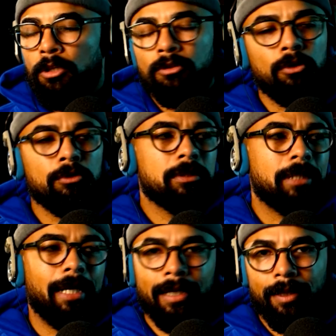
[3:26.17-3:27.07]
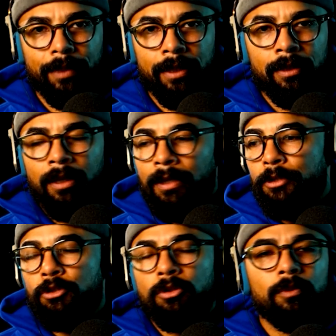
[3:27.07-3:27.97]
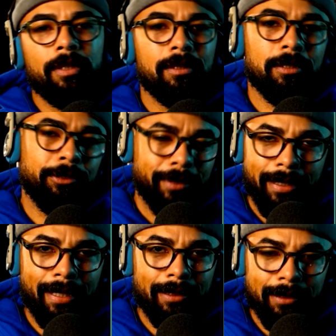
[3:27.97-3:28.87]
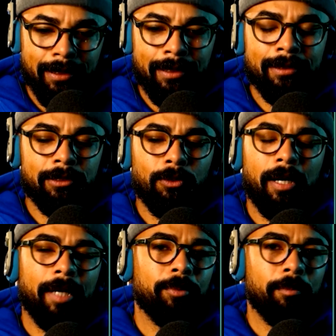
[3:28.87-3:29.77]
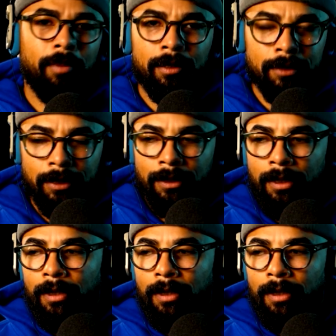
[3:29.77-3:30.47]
Total psyop, man. There's no way this is reality, and it's so hyperbolic.